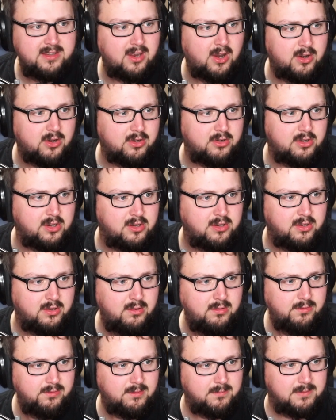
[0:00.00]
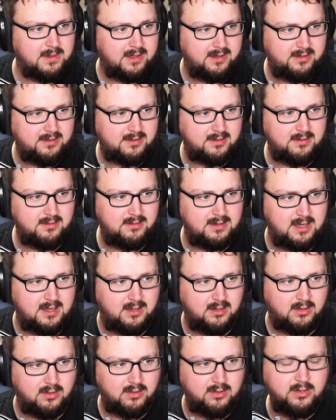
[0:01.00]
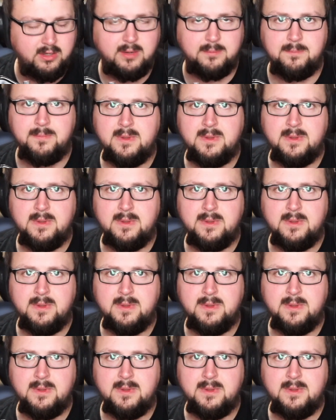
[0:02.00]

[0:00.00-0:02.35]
harder to do from this angle. Hold on.